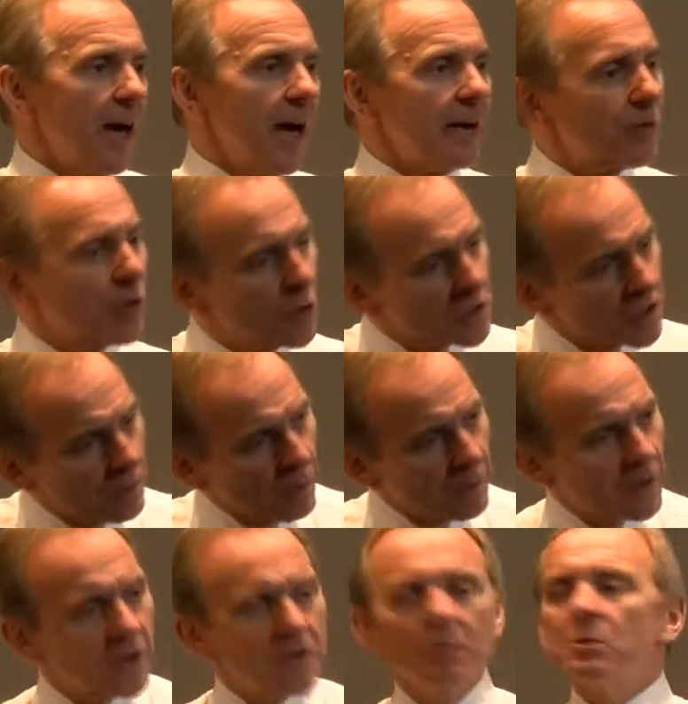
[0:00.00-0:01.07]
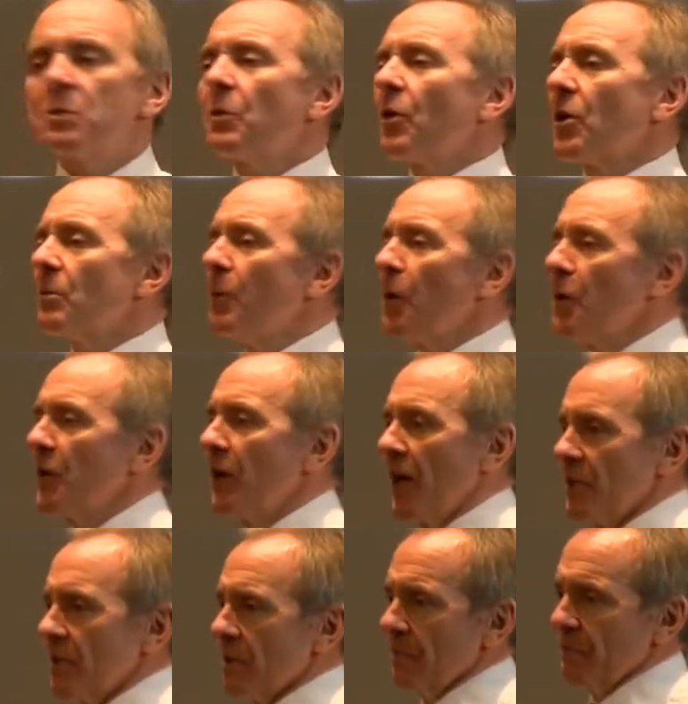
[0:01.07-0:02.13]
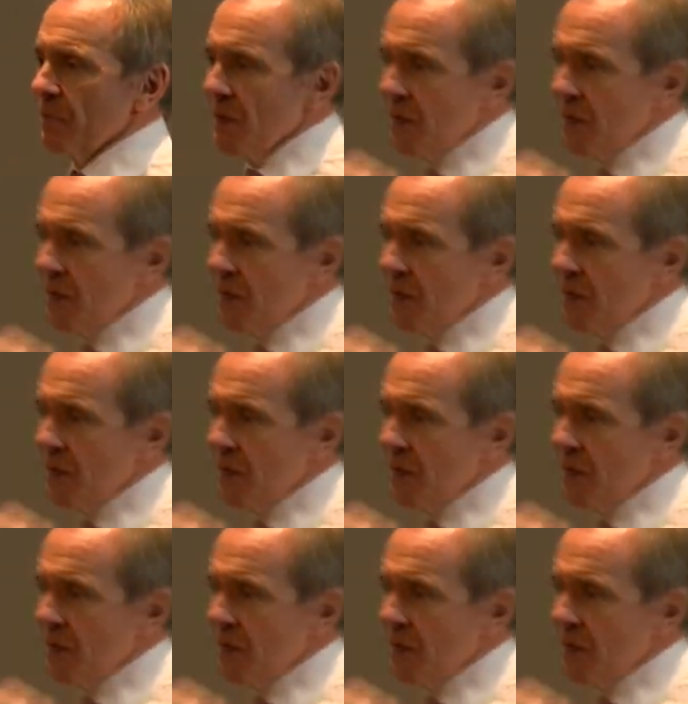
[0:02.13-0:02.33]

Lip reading: And of course, so what we've got to do is we've got to modernise them.